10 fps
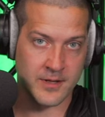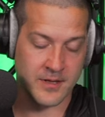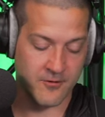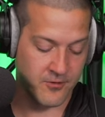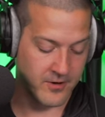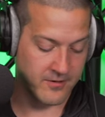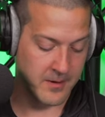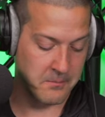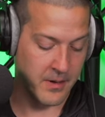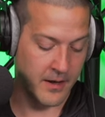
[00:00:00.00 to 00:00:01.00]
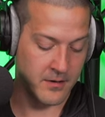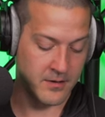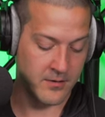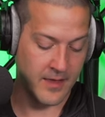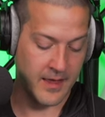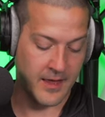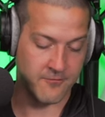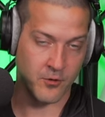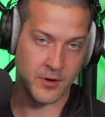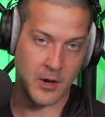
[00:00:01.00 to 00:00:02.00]
in difference compared to the
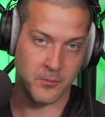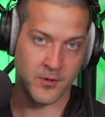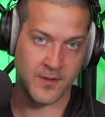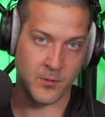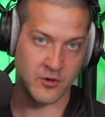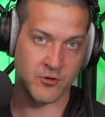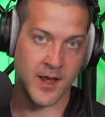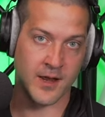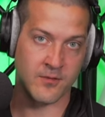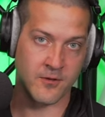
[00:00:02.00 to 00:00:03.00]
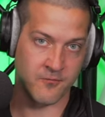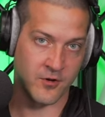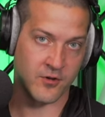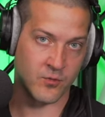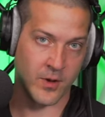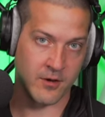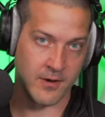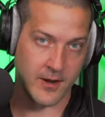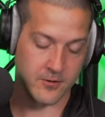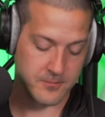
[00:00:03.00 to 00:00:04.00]
headphone output that we tried the first way
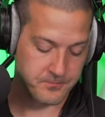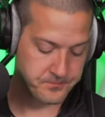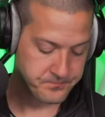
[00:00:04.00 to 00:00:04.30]
around.